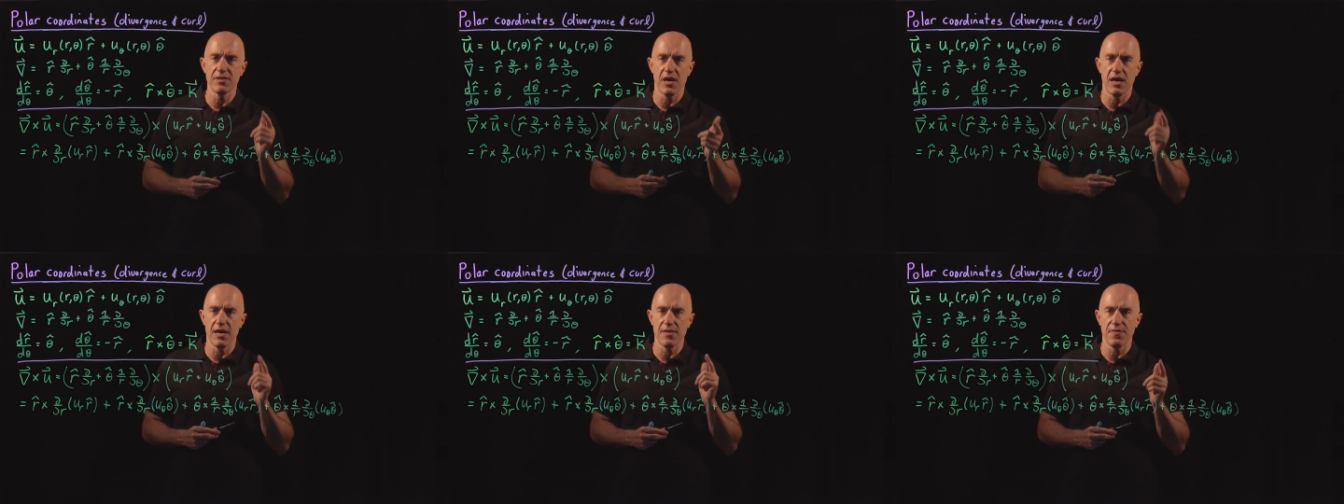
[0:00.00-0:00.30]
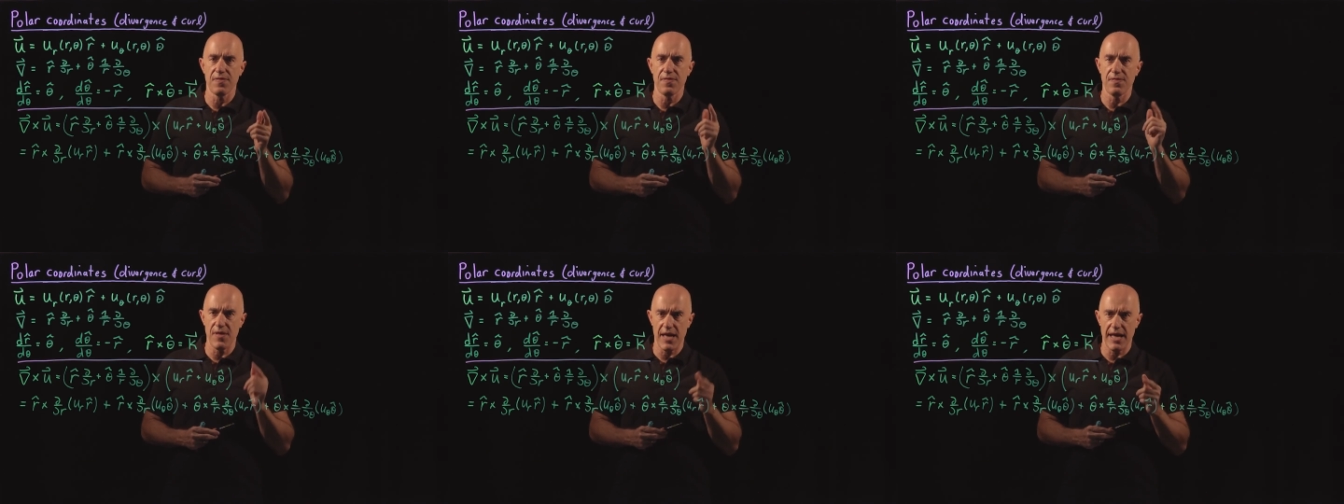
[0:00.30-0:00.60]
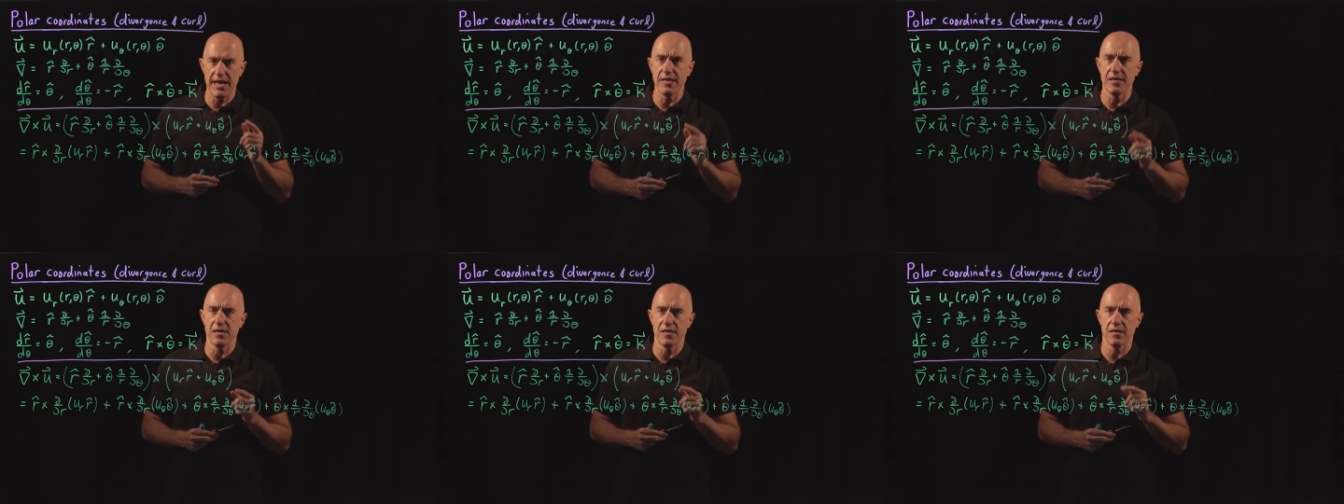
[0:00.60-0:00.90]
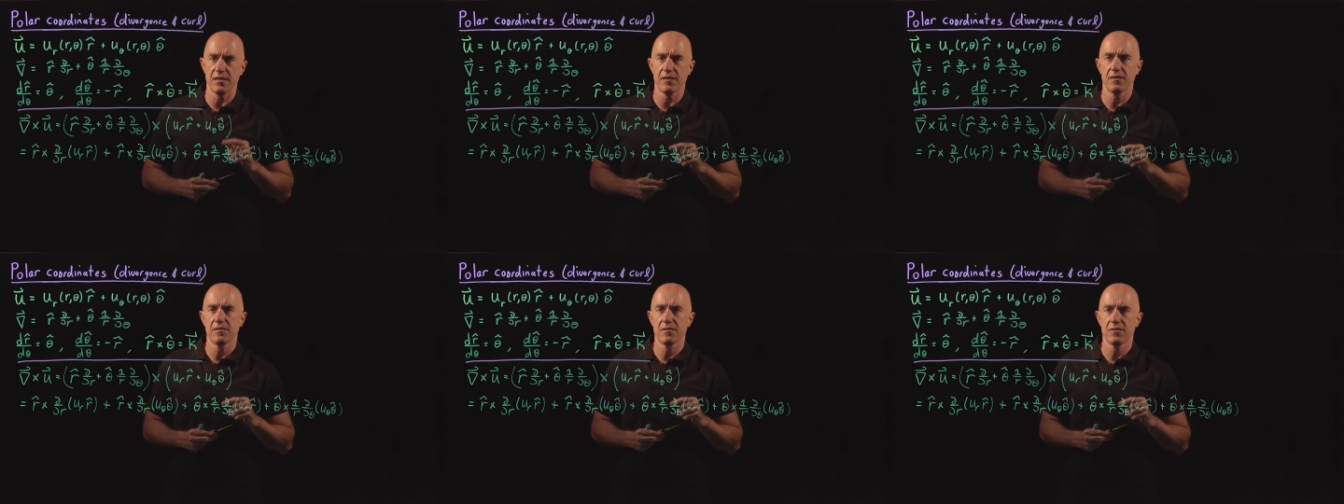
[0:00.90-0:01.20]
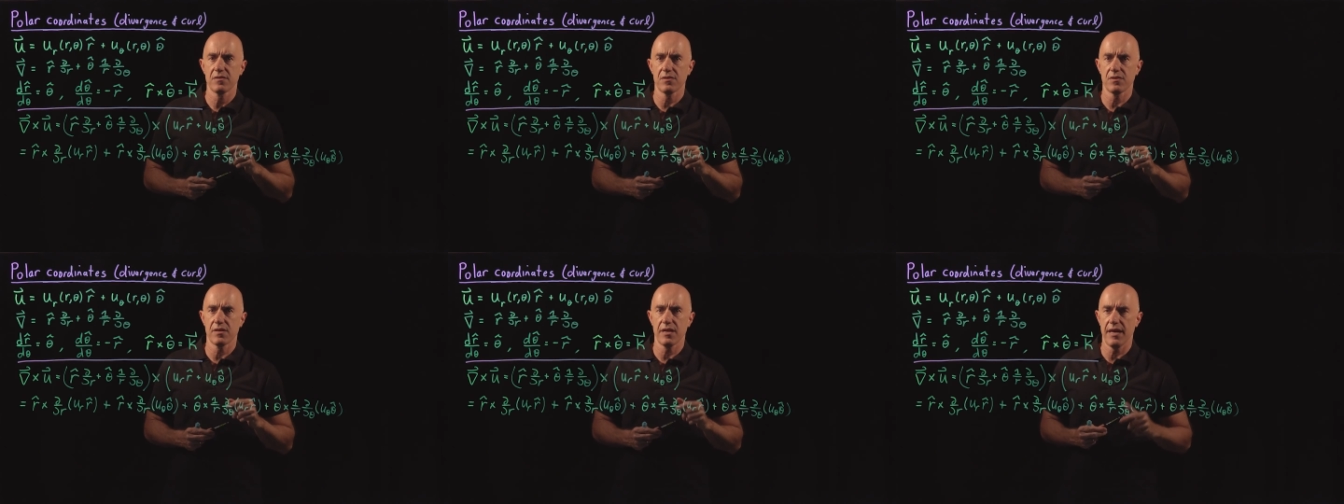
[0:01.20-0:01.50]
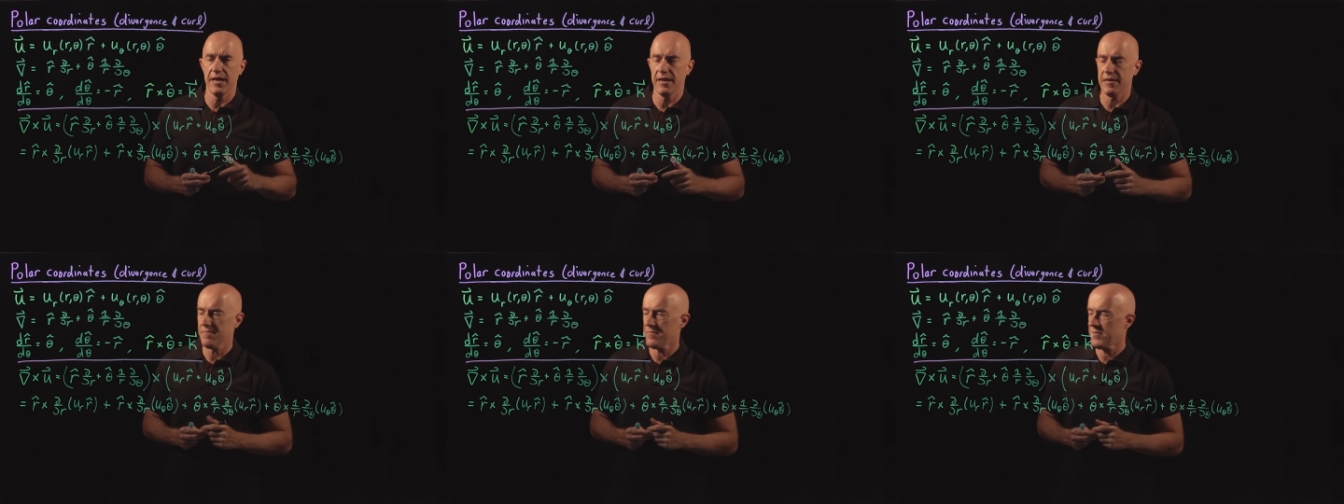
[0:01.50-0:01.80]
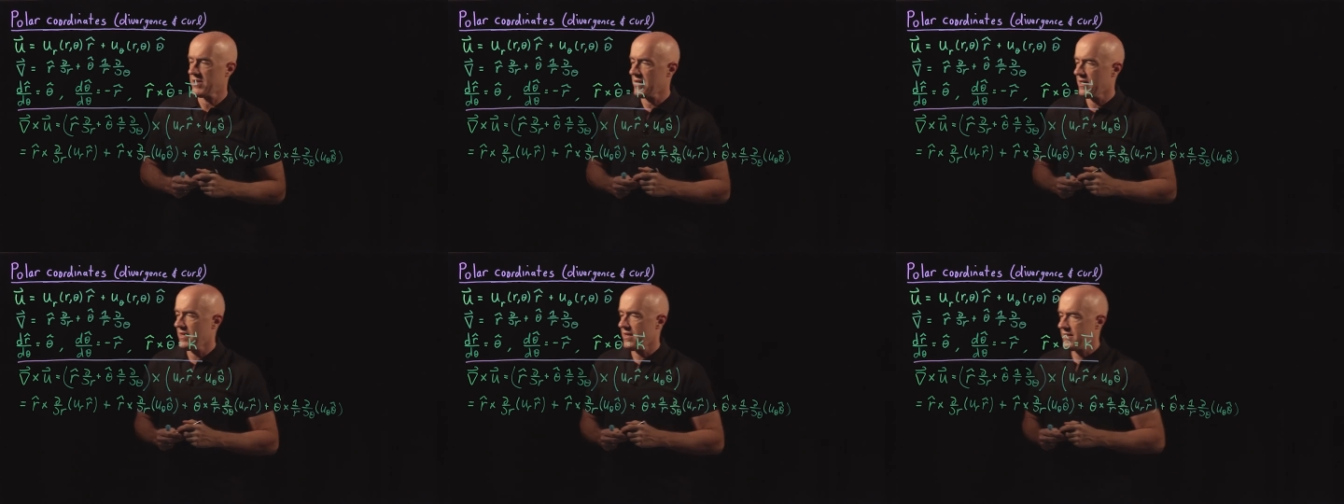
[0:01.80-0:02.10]
on theta. Okay?
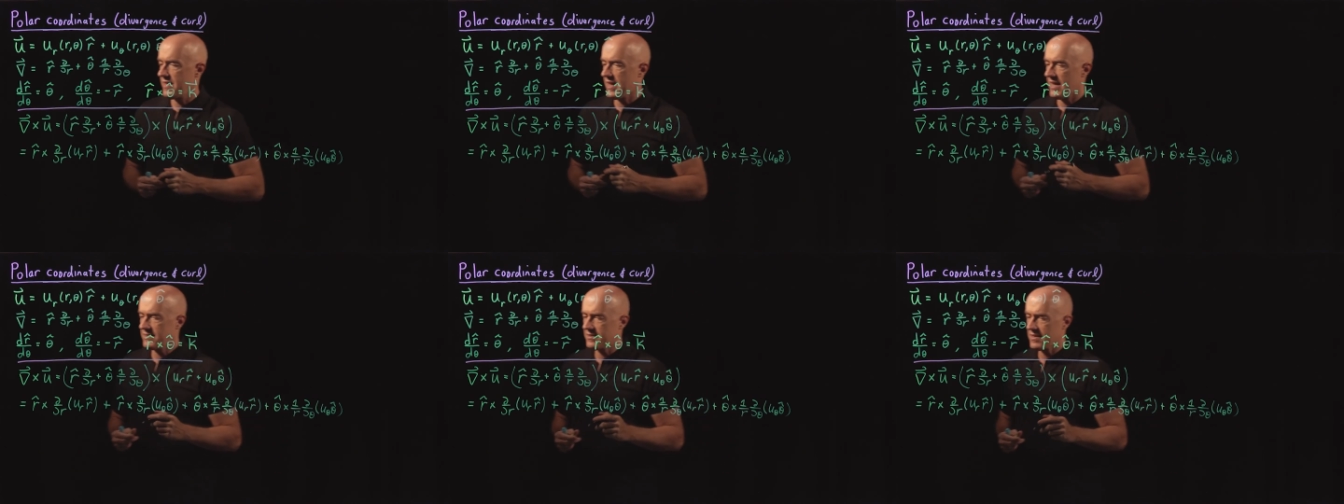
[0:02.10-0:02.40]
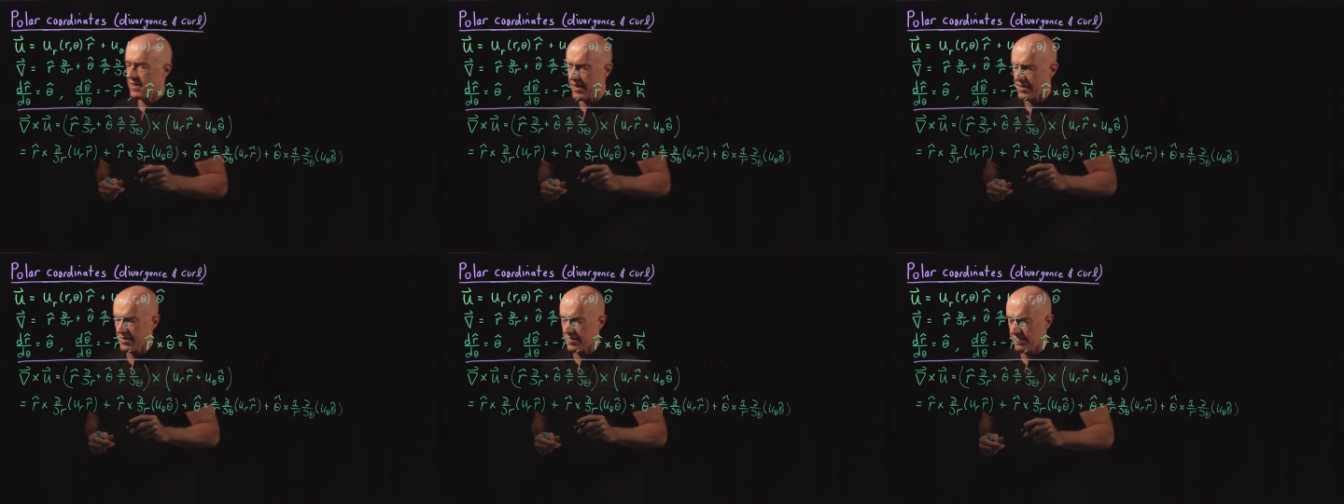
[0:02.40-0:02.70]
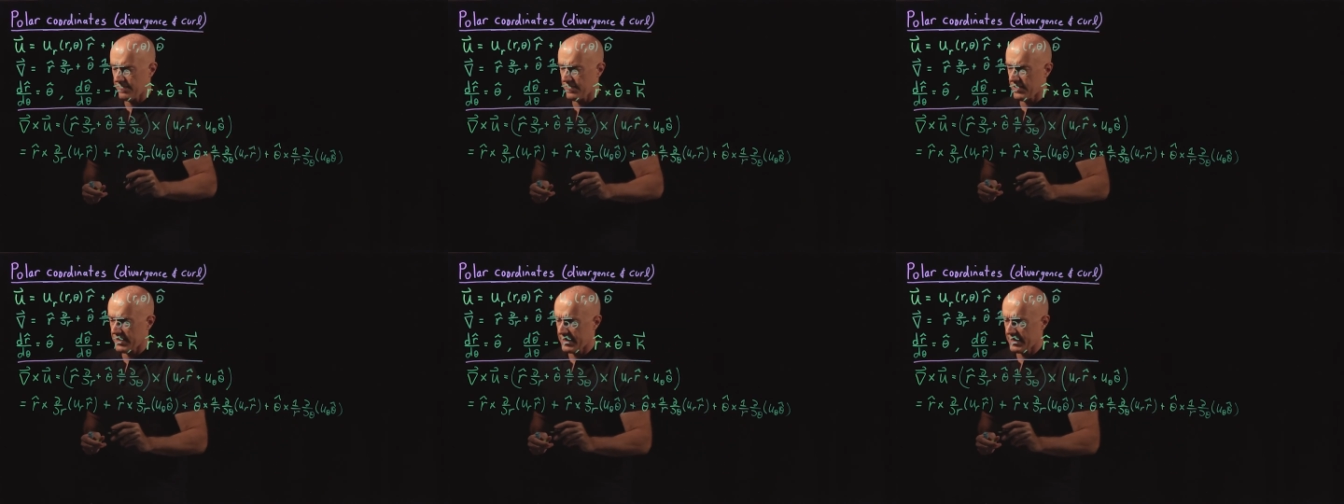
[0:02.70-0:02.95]
That's kind of the